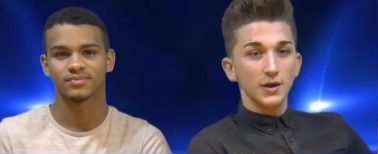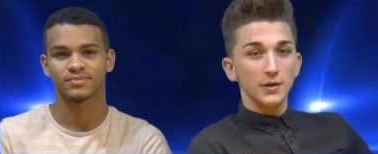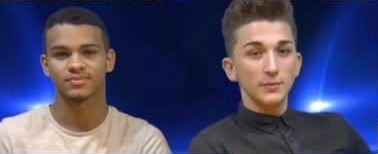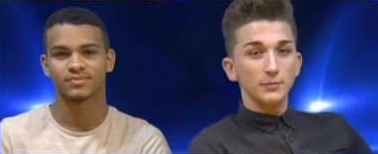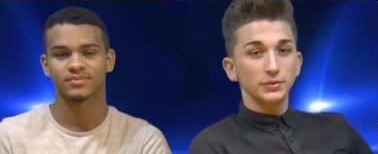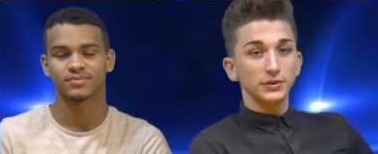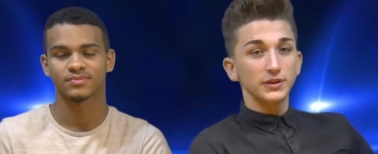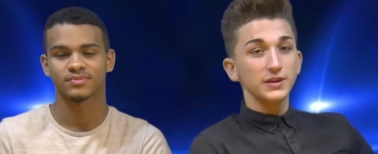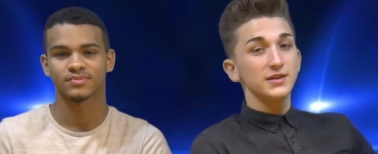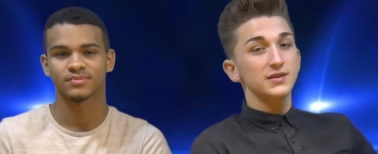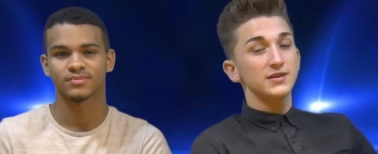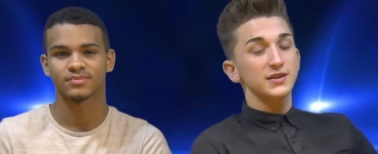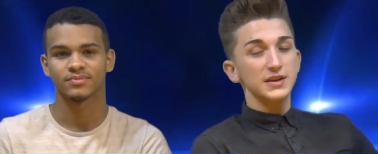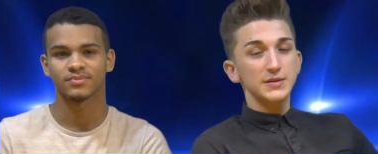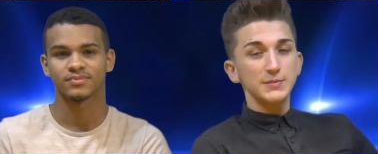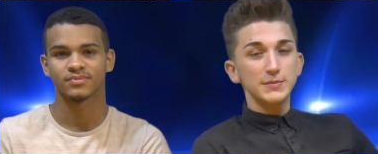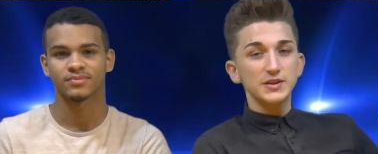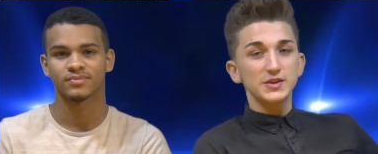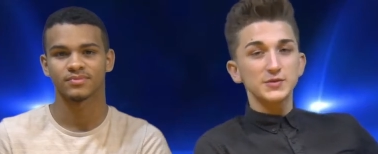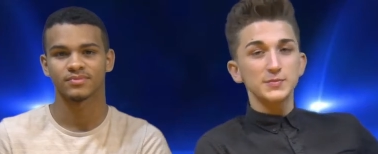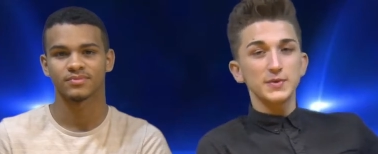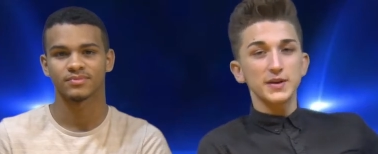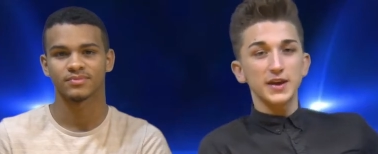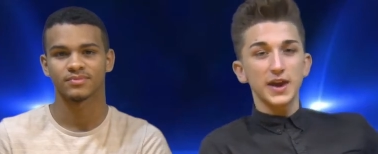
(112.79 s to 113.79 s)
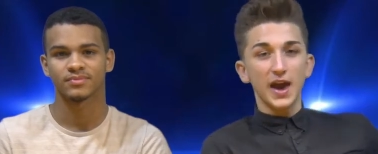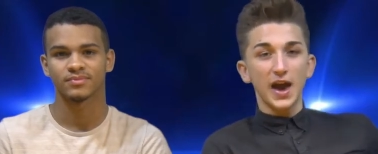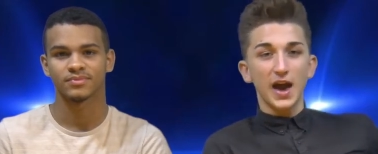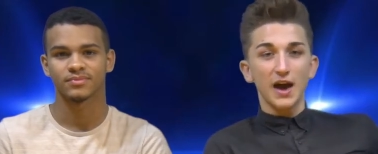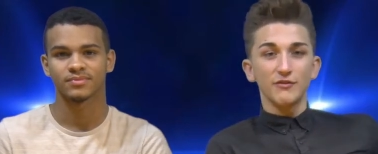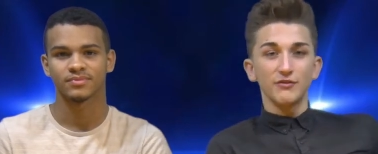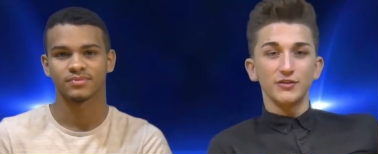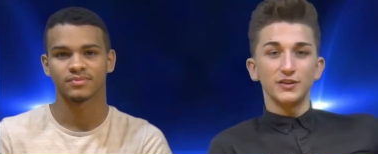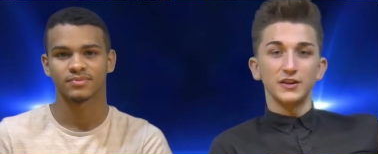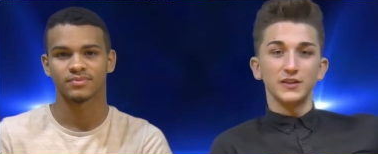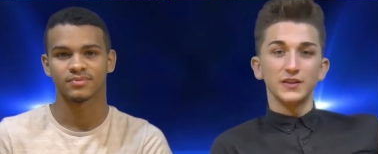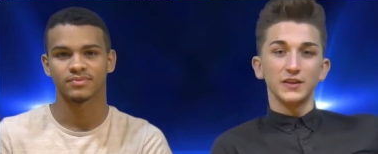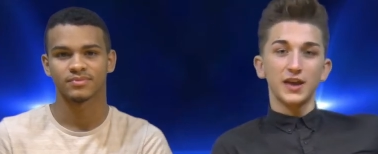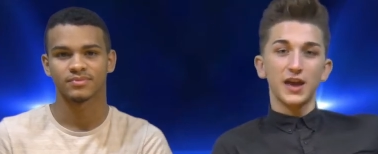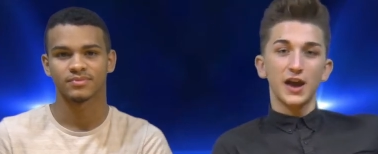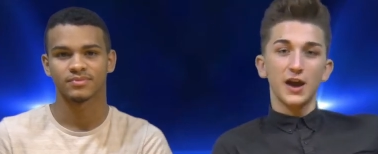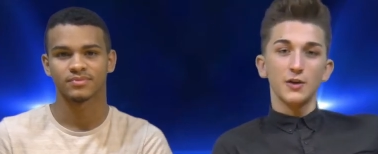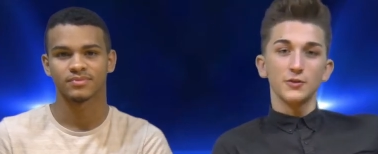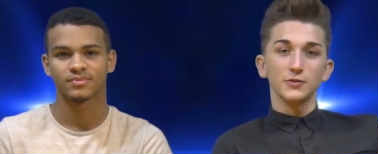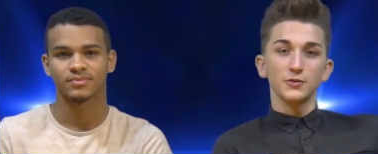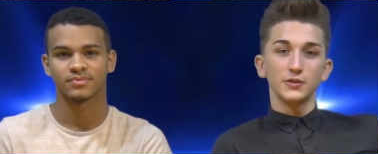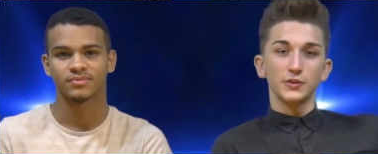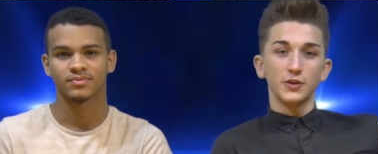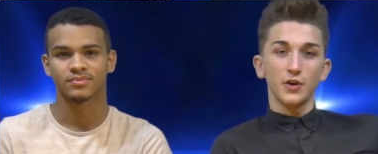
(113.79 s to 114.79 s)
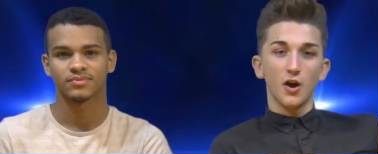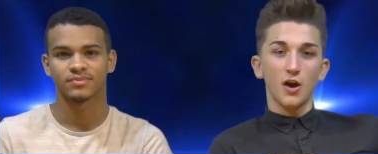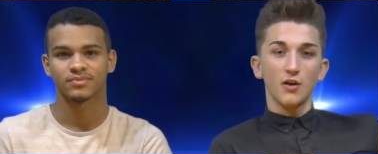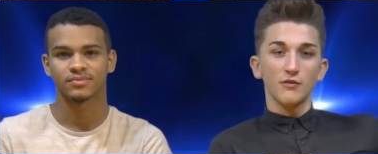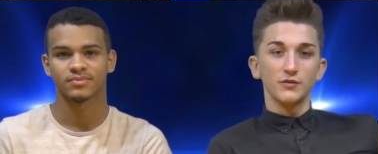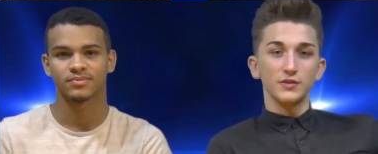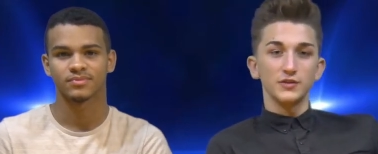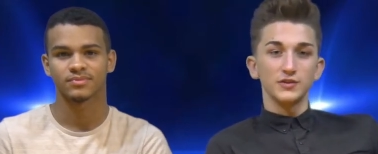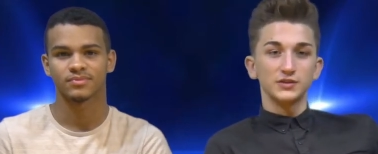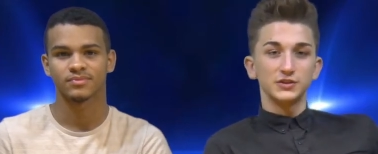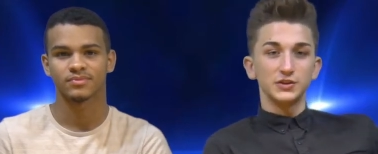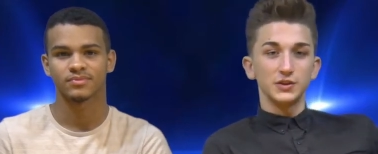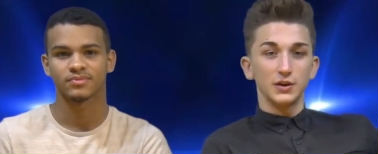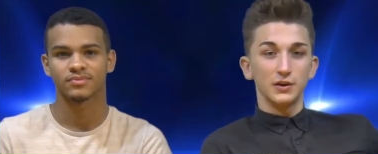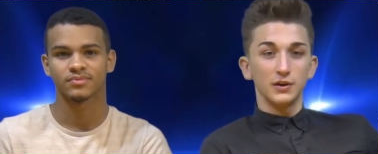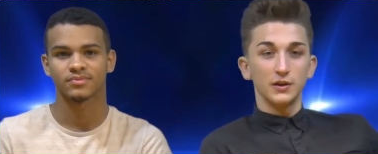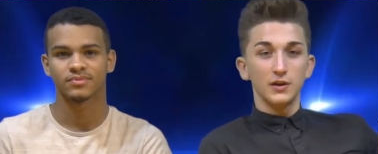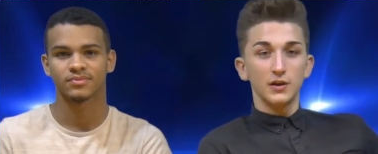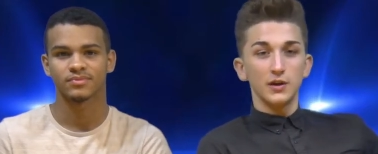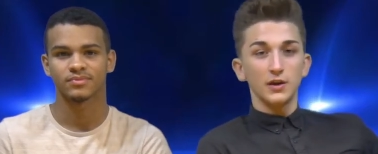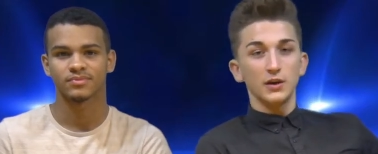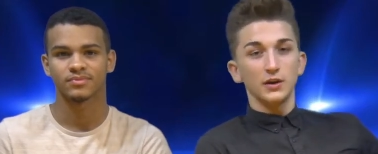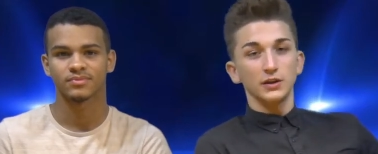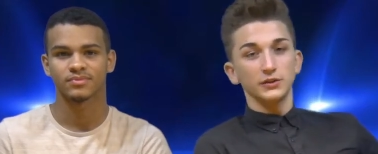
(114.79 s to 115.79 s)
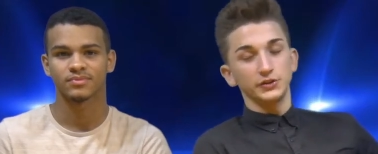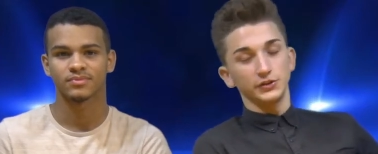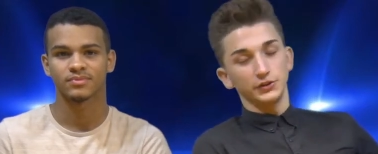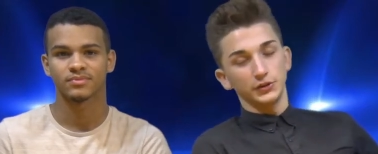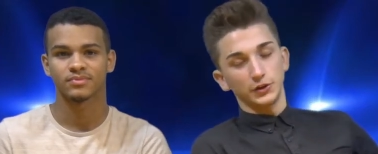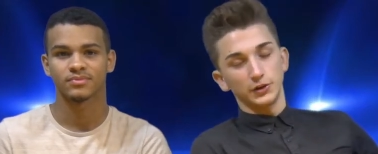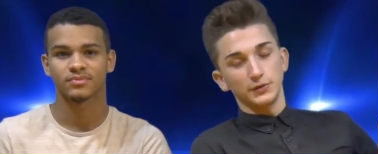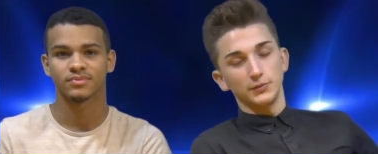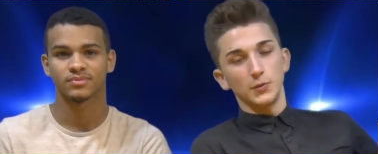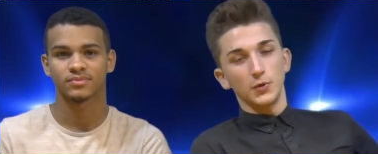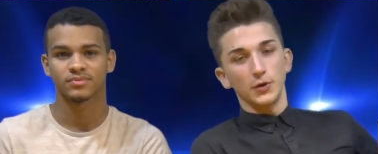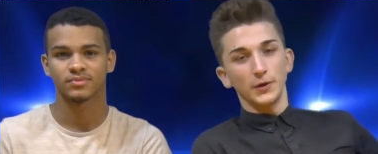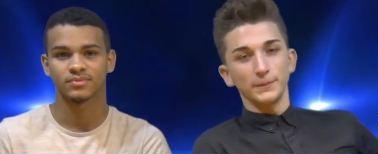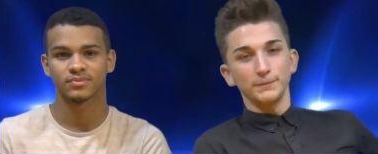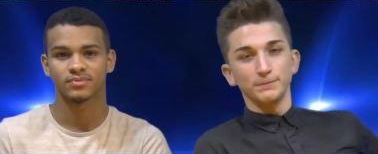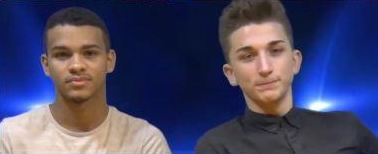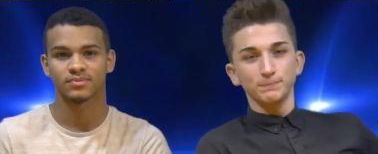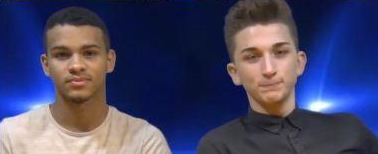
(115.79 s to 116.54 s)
Speaker 1: Please see Ms. McGaffin in the counseling office to, to learn more.